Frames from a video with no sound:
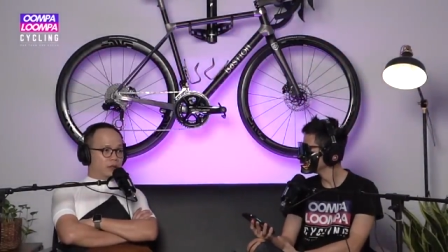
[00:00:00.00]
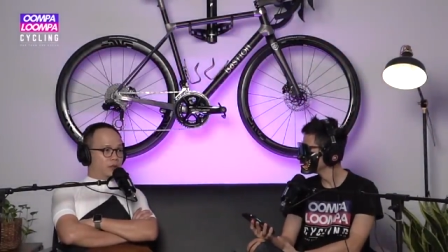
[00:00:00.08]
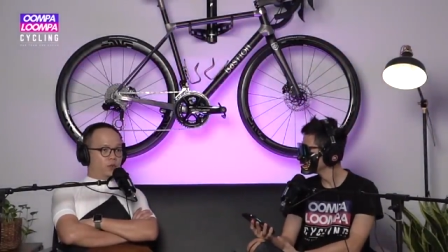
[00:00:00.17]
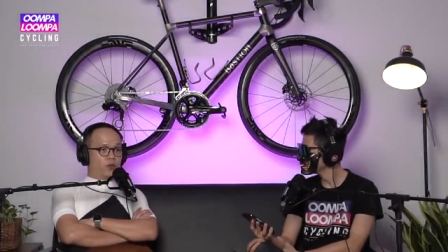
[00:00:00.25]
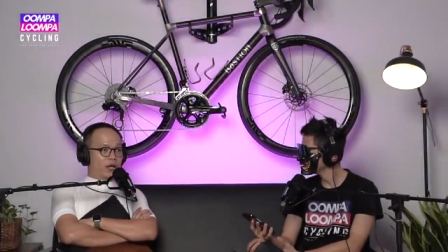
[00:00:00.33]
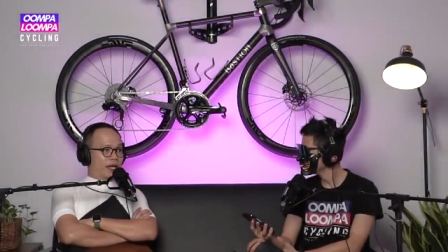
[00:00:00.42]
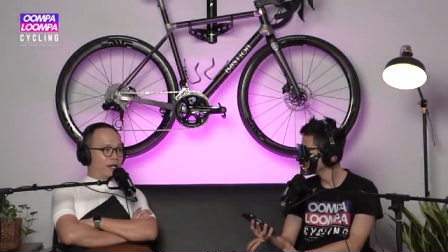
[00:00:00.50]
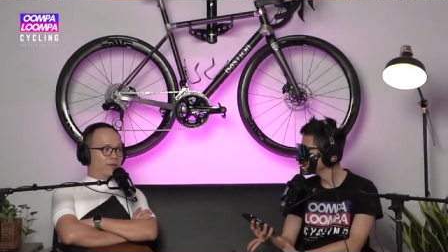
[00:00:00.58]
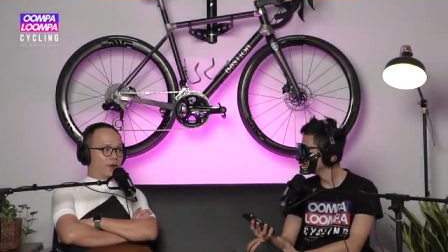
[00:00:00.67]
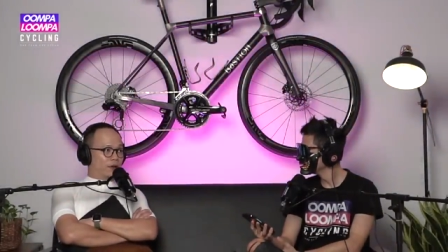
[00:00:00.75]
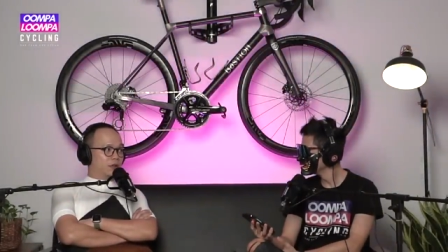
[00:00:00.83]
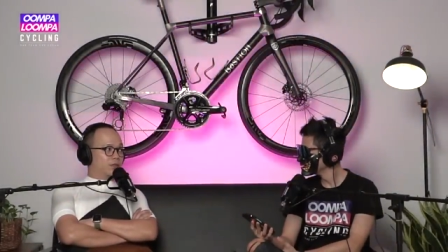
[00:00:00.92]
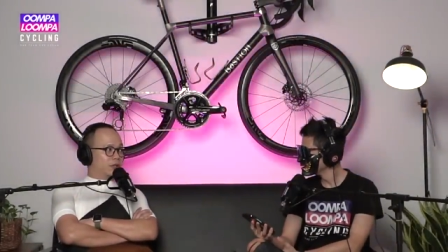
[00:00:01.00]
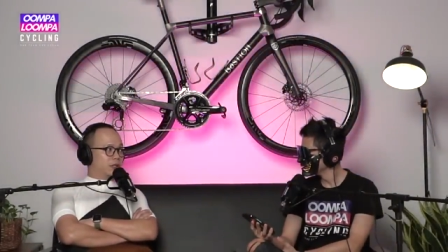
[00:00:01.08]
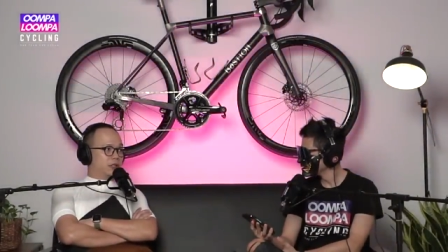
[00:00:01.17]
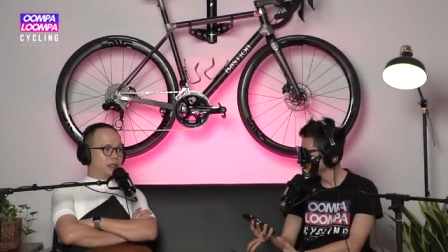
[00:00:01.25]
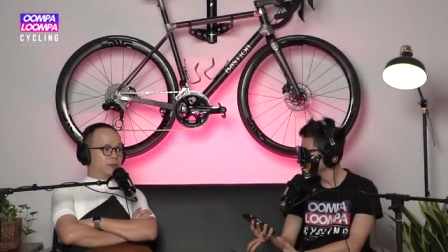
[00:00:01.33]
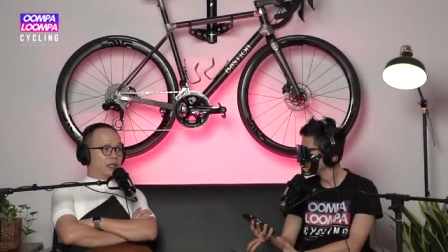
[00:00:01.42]
is way very
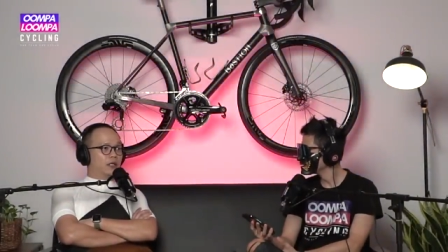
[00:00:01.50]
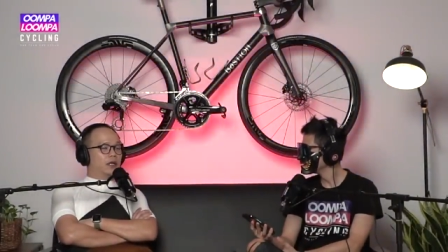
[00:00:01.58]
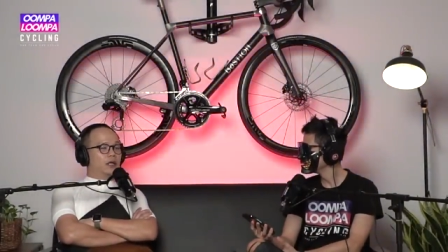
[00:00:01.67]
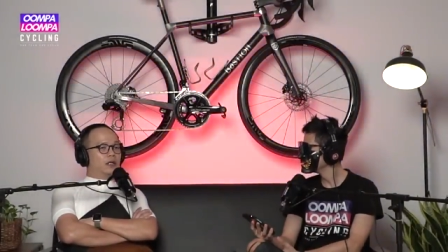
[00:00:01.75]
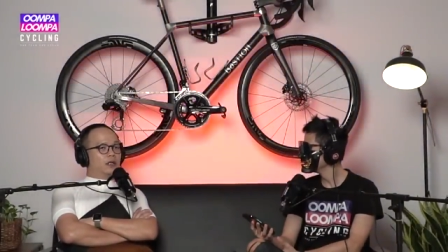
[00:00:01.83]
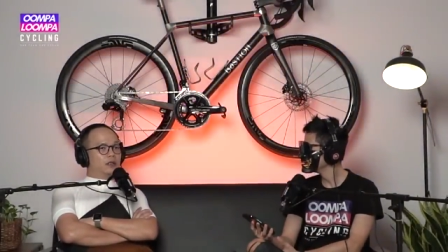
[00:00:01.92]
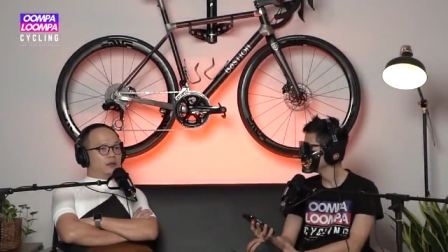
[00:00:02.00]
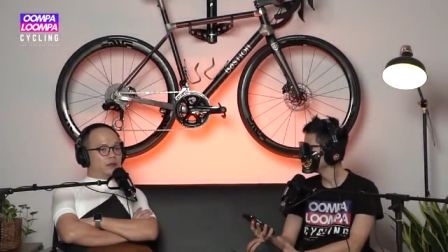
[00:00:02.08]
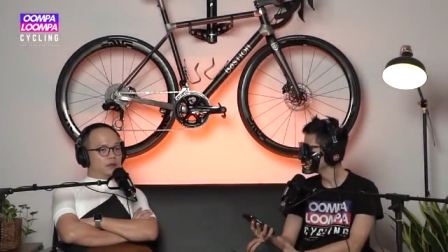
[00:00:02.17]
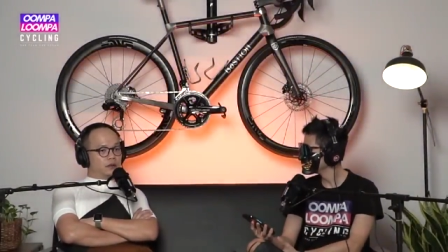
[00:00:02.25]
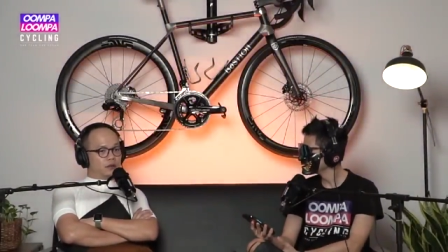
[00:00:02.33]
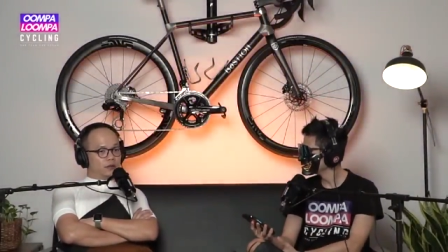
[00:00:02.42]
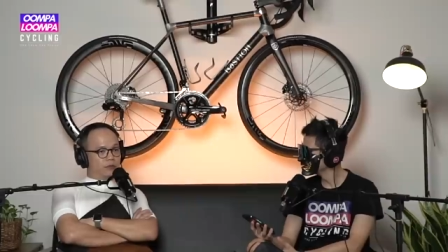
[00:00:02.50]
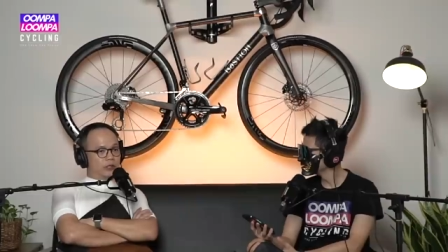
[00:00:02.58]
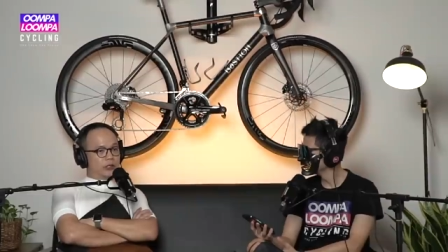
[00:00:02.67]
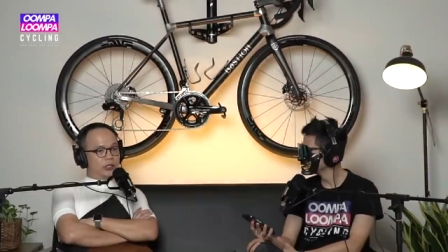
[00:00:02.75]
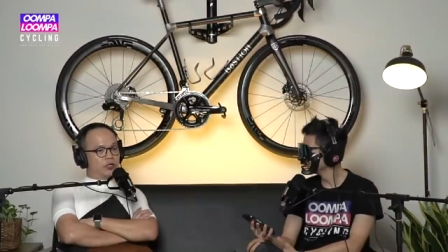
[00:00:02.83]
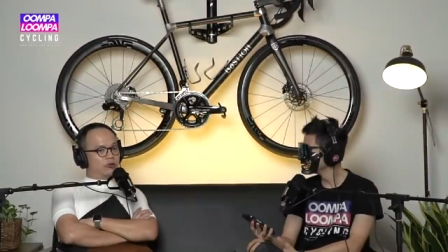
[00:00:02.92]
pricey bike. The, the
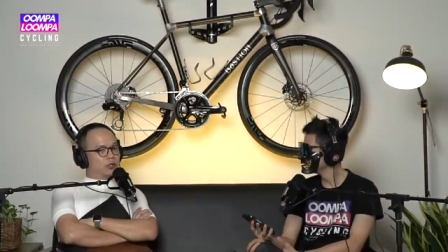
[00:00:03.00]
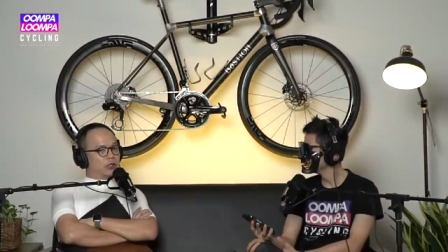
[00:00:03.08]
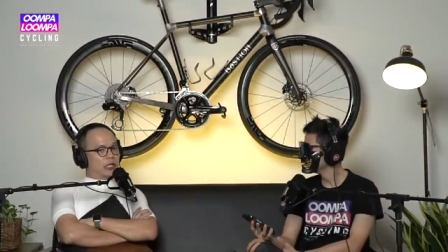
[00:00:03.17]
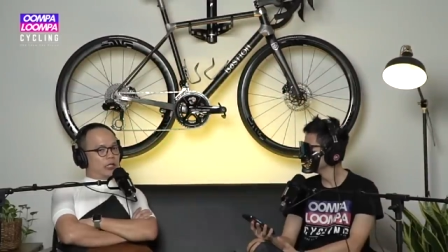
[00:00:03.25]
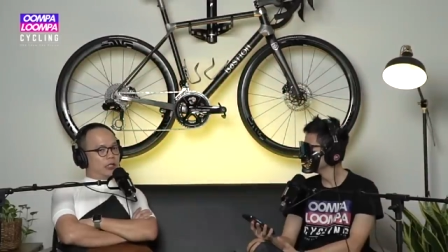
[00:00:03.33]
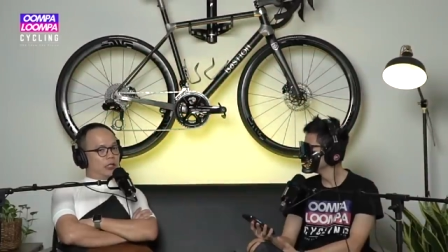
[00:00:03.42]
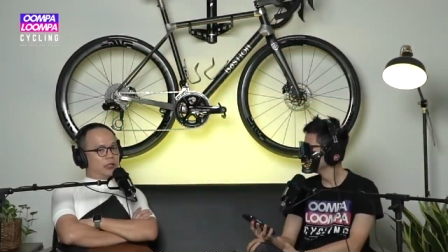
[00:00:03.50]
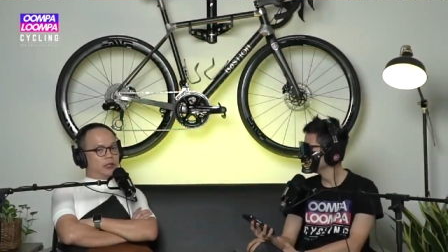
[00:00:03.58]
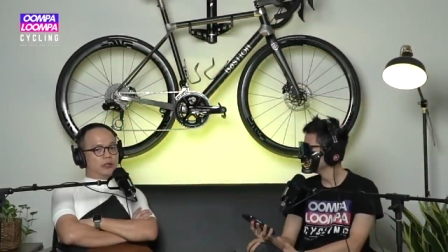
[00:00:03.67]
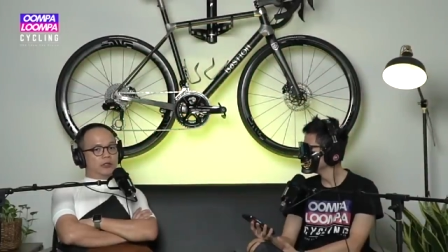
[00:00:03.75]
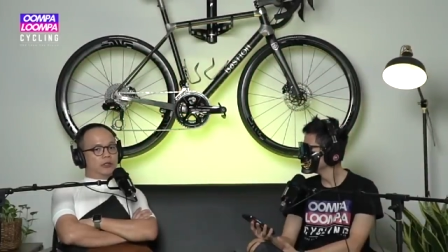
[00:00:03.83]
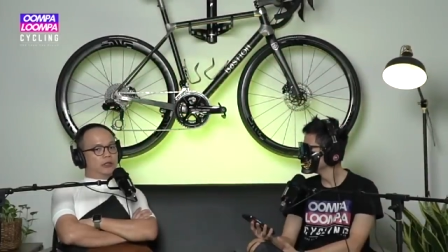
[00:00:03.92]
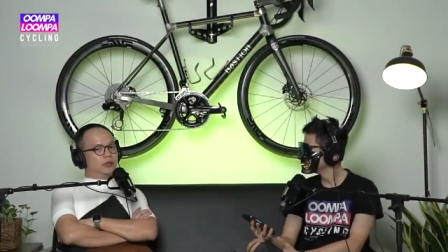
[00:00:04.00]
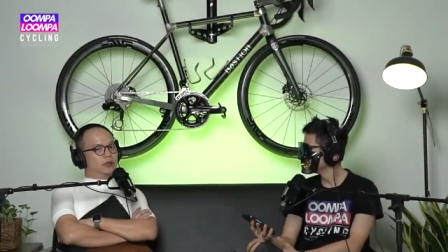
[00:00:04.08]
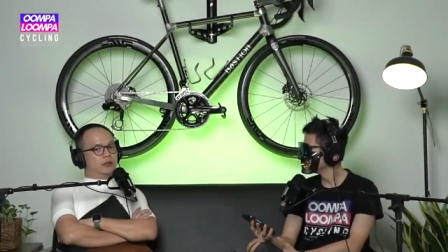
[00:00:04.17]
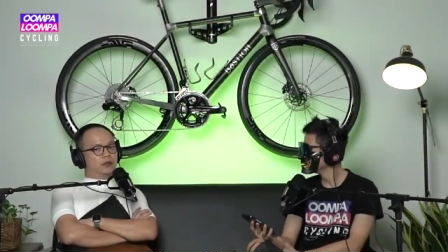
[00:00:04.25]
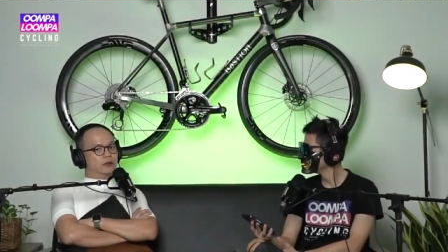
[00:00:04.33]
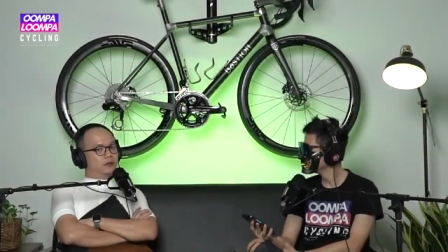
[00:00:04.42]
returns you're getting
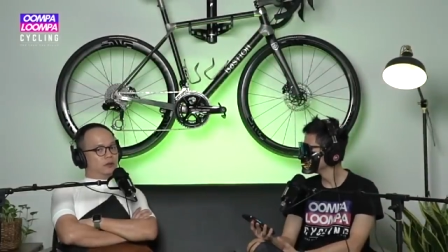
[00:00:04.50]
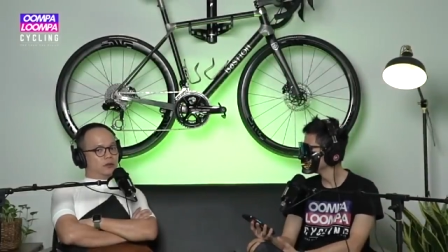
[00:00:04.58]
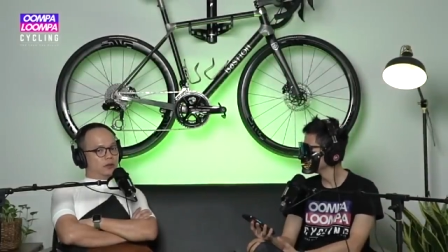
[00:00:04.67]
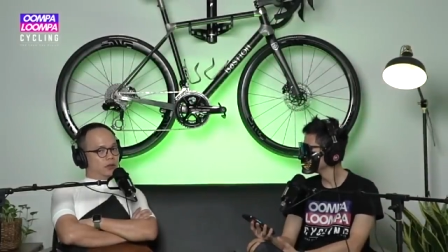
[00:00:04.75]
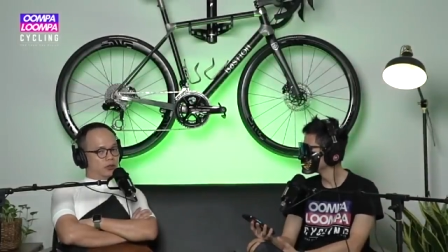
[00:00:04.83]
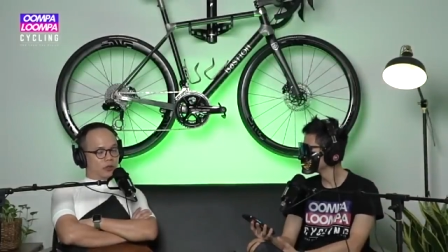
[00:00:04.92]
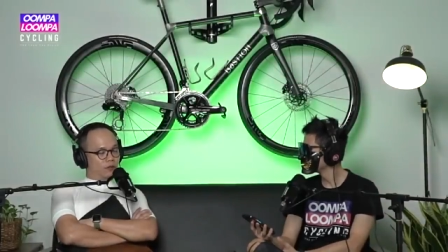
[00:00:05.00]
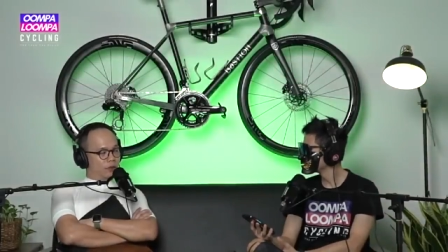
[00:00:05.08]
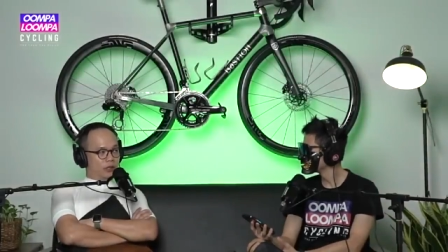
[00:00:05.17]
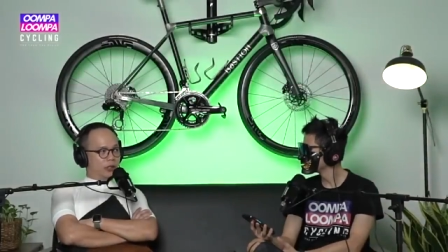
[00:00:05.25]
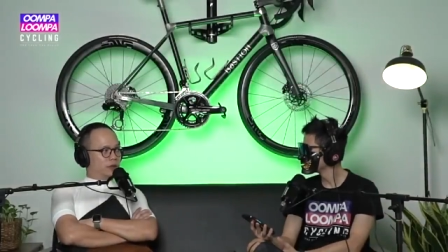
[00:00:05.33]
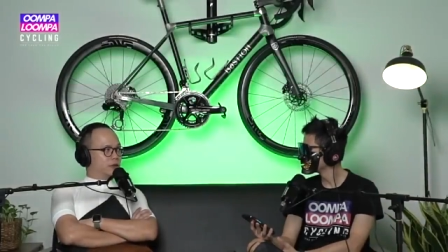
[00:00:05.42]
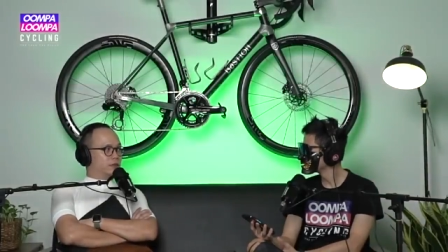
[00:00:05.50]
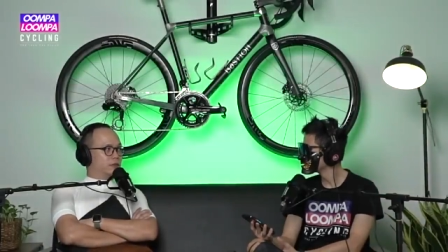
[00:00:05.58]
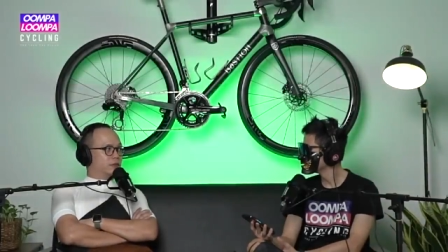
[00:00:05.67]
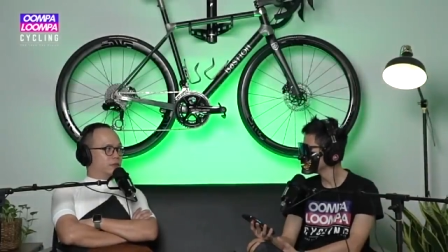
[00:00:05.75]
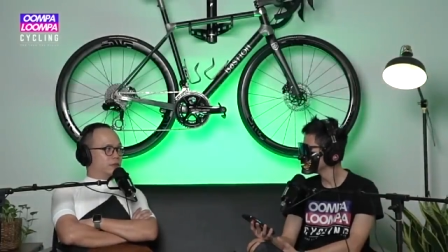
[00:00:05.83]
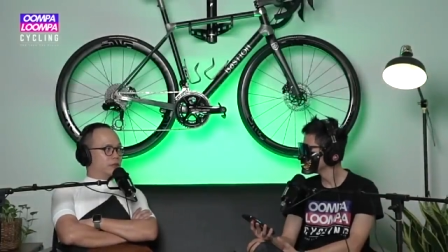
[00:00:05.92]
is not worth it.
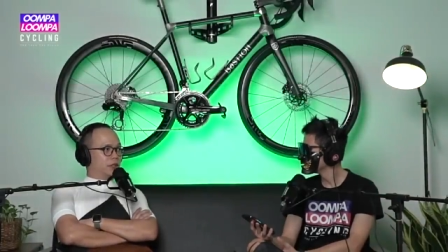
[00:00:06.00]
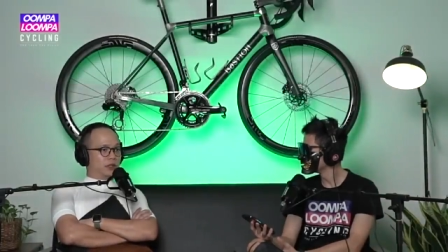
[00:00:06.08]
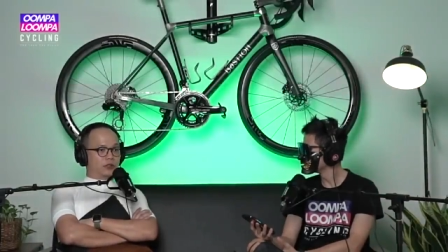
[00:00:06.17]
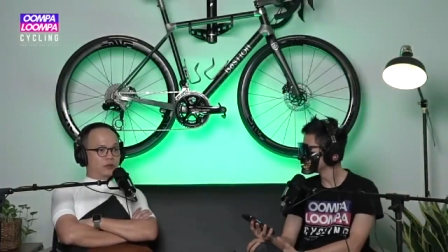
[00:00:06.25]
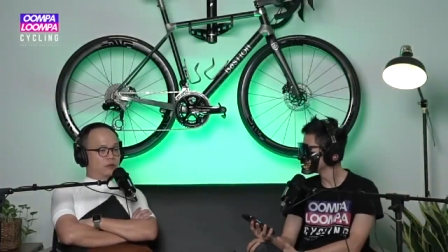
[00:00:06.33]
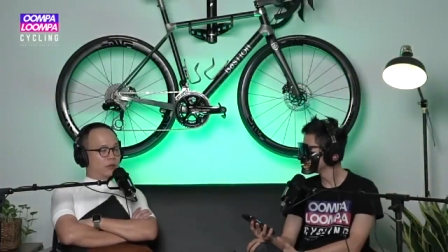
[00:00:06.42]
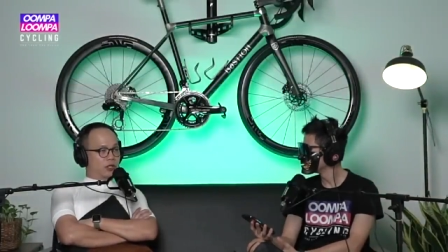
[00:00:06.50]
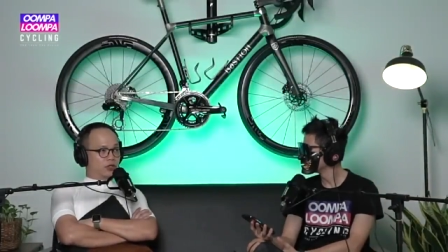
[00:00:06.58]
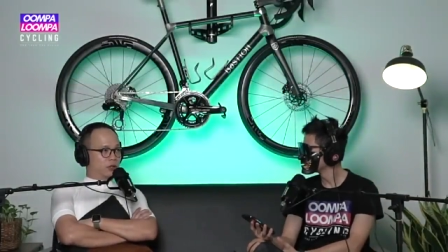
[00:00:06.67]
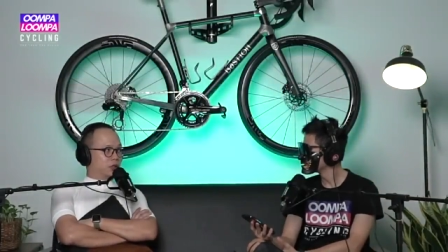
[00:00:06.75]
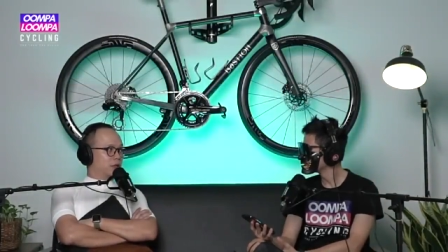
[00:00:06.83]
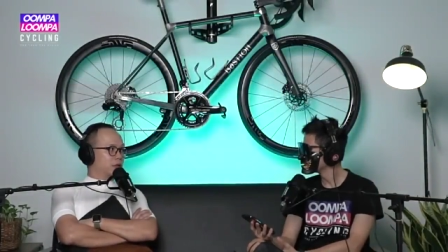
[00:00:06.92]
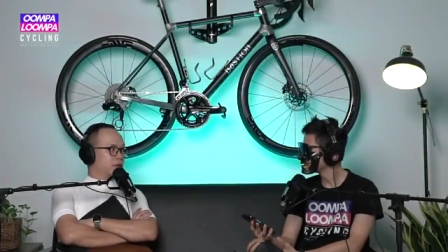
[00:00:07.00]
It's so marginal.